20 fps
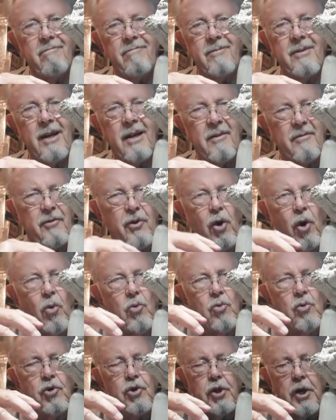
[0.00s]
kind of
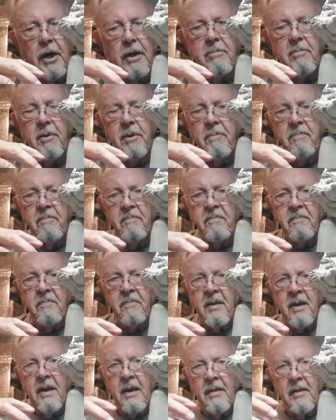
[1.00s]
cone shape,
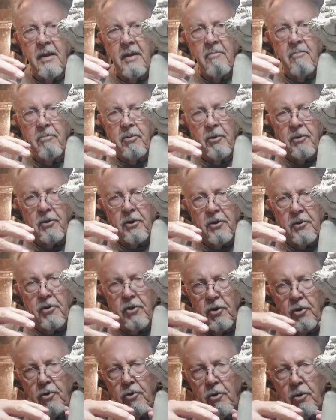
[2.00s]
and then put the
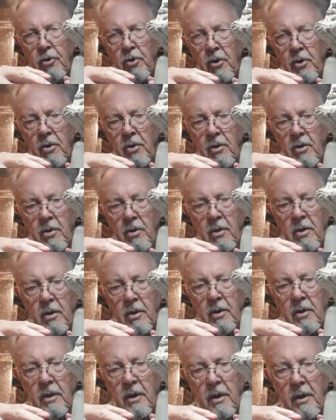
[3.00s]
two
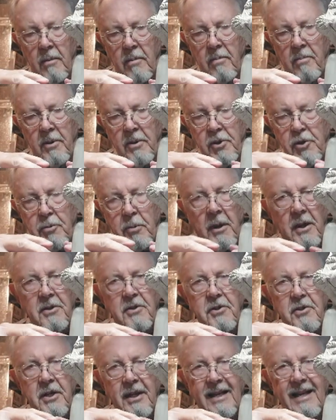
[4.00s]
pinch
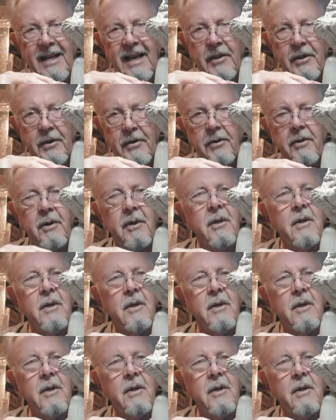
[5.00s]
pots together